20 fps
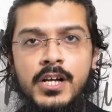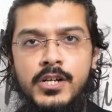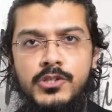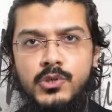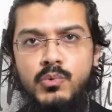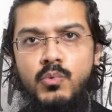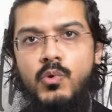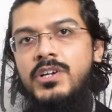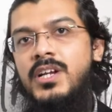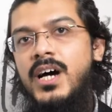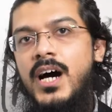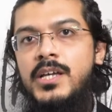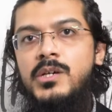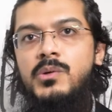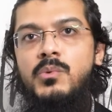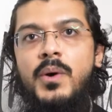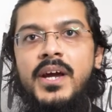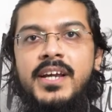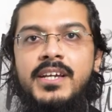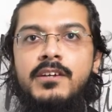So what are
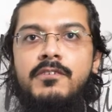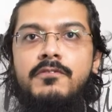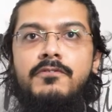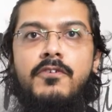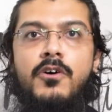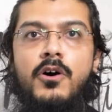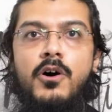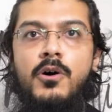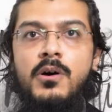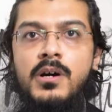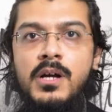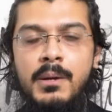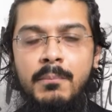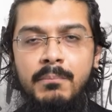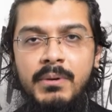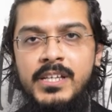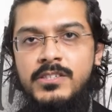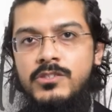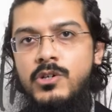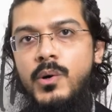you waiting for?
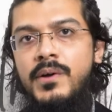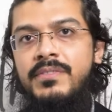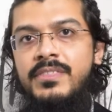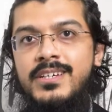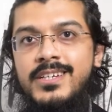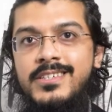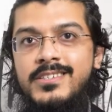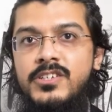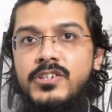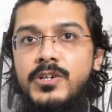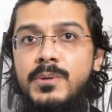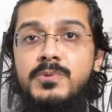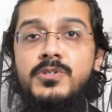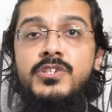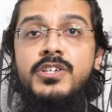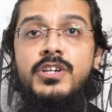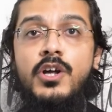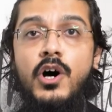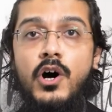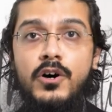Please go in the
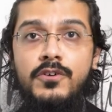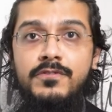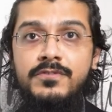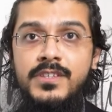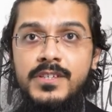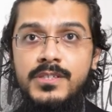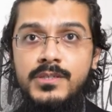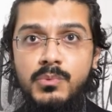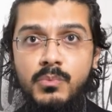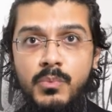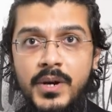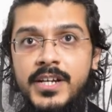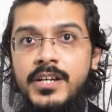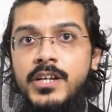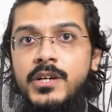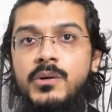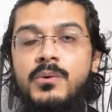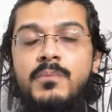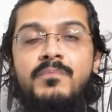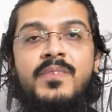description of this
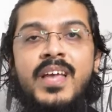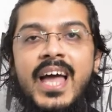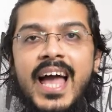video